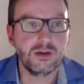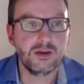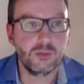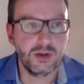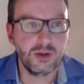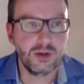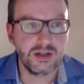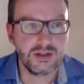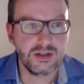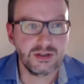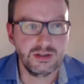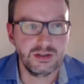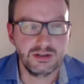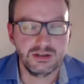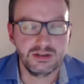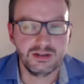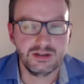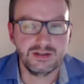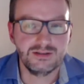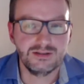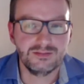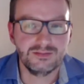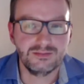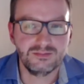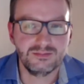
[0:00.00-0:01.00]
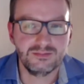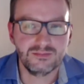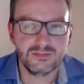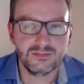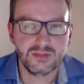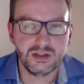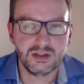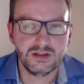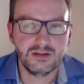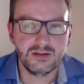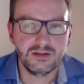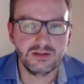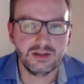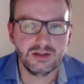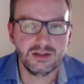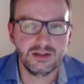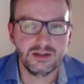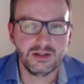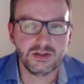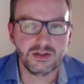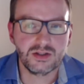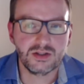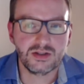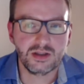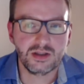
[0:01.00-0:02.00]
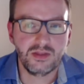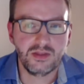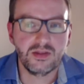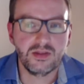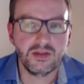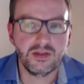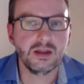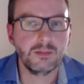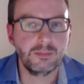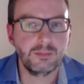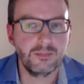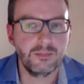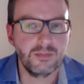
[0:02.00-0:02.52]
question. It touches, I think,